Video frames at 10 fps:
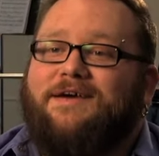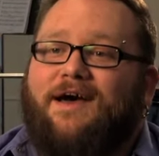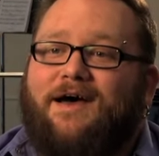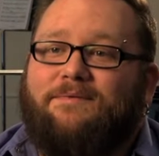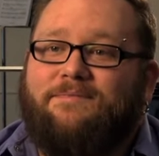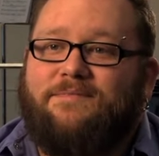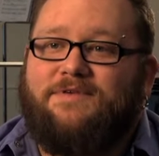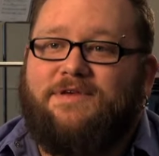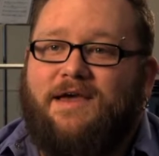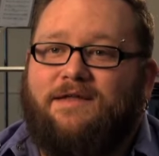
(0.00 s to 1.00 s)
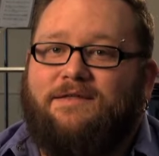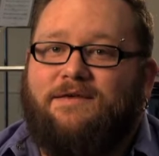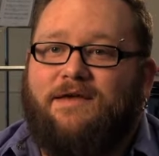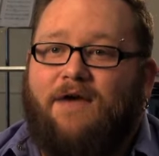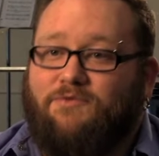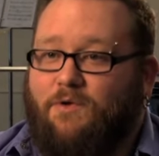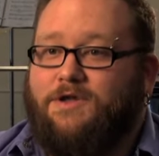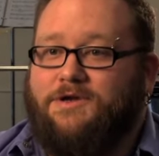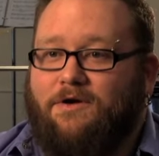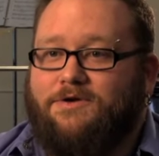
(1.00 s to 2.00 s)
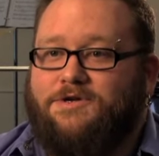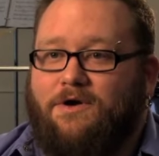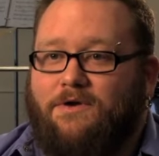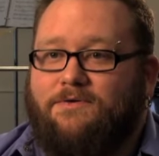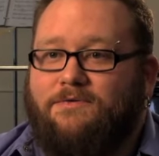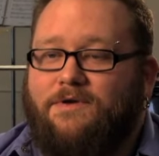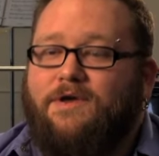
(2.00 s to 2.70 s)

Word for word: um, said after watching our show,